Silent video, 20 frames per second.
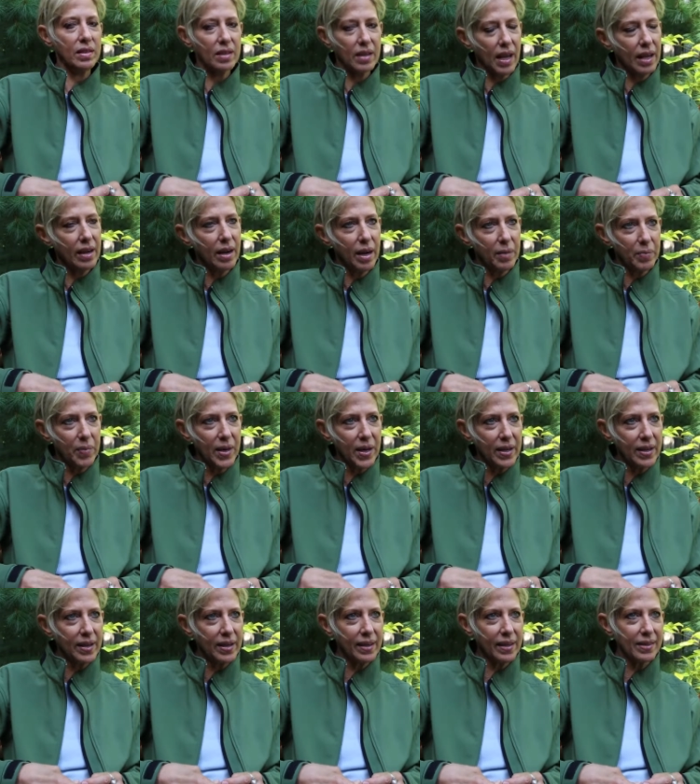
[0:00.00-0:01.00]
get up
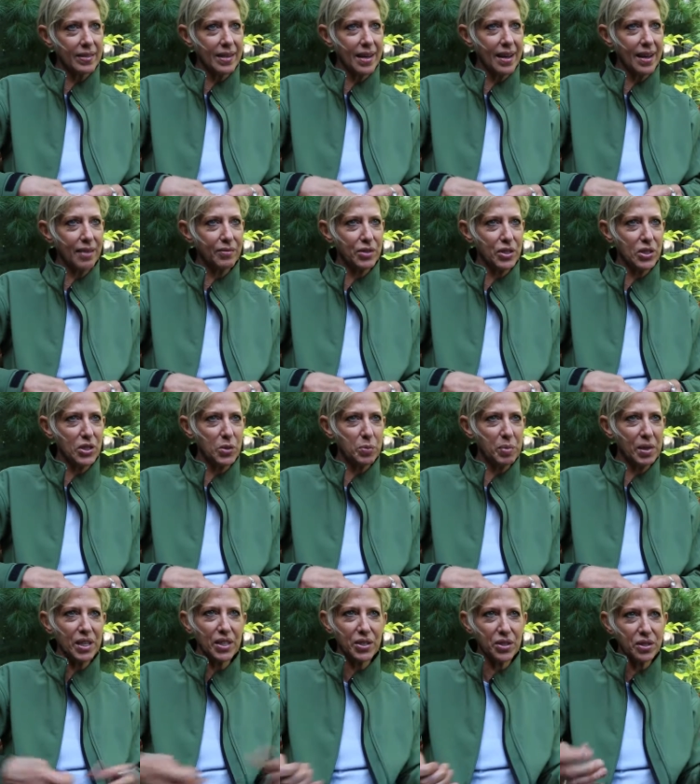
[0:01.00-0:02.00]
on it because I have to
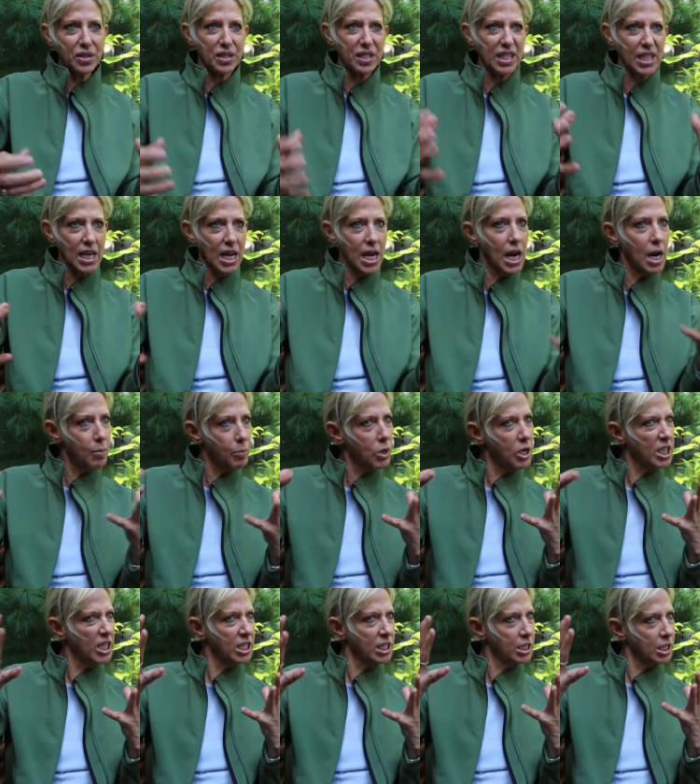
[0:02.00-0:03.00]
speak to this
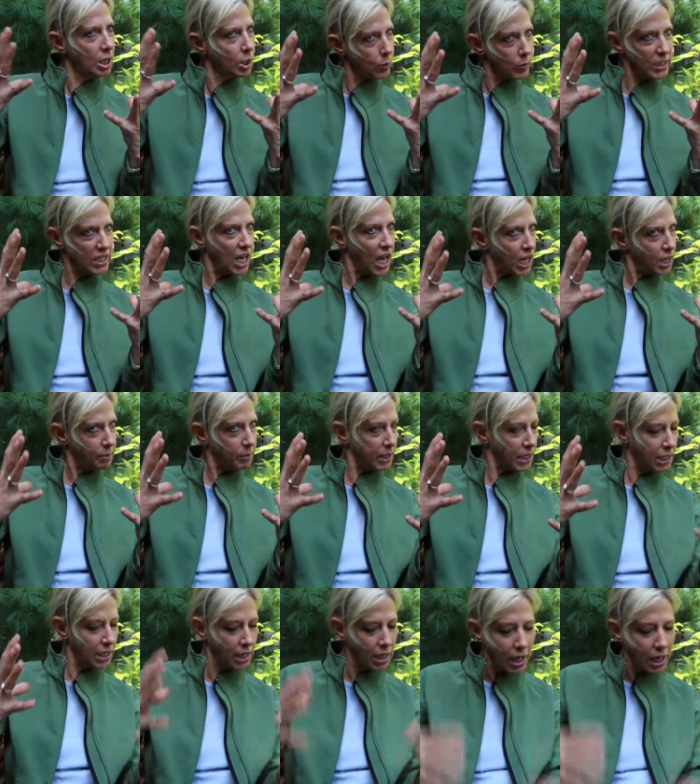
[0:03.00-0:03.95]
camera that's always on me.